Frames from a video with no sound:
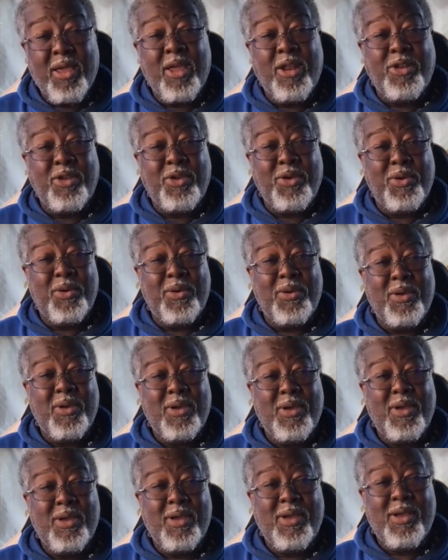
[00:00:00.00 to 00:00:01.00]
and you
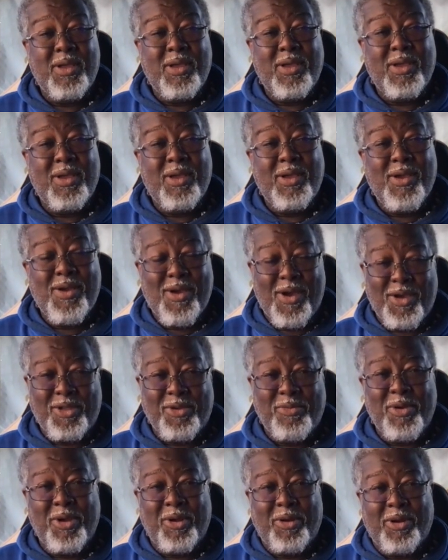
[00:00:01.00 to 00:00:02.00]
are
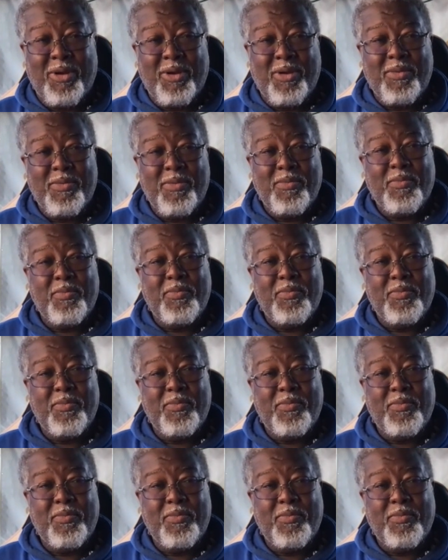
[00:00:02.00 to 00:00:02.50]
the mirror."